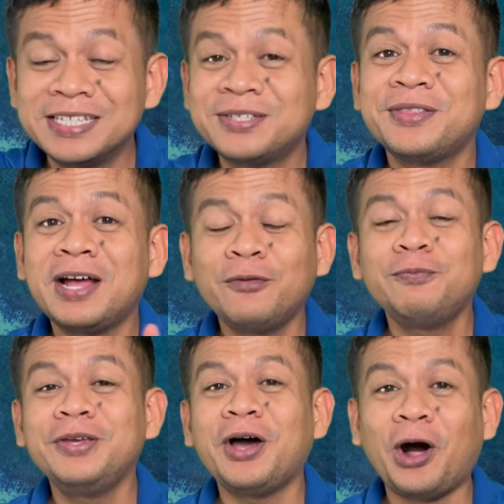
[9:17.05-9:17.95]
So that will
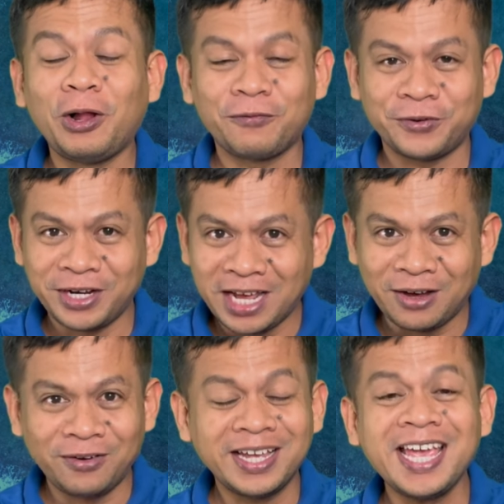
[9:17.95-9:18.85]
be all for
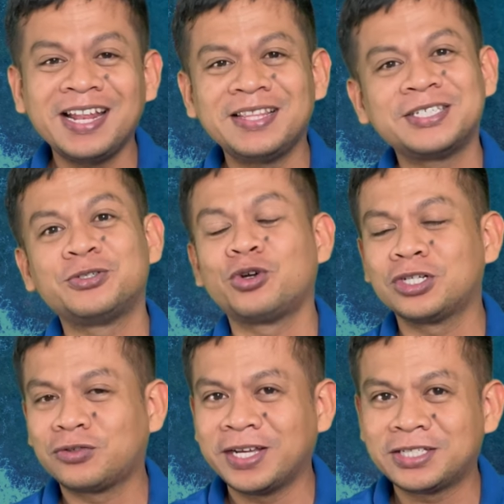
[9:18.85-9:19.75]
now. Again, this is
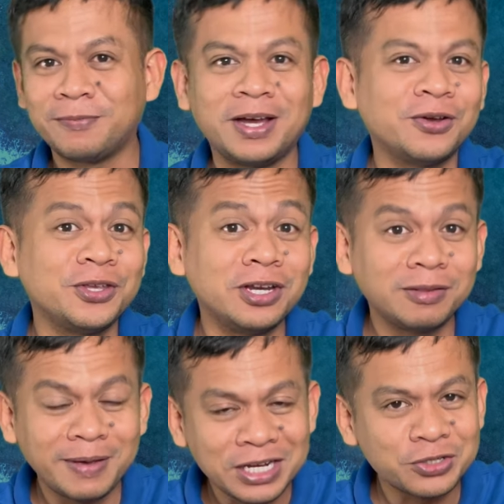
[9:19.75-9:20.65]
George Ryan Sarmago,
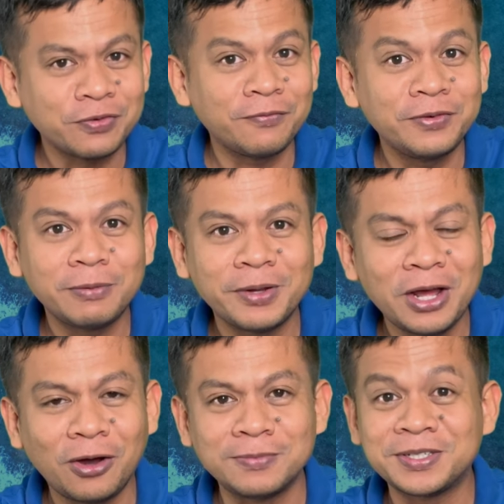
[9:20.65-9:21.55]
Unit Manager from Philippine
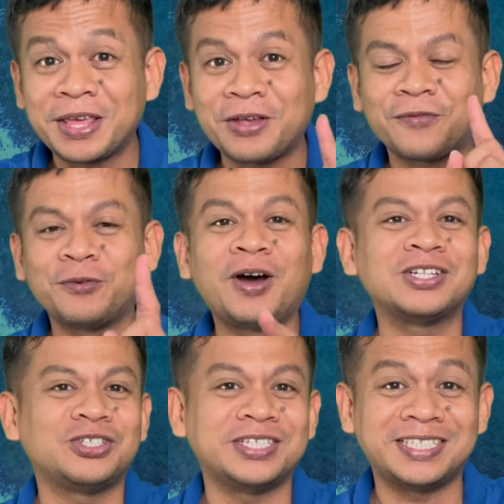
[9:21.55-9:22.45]
Homes. Thank you for watching.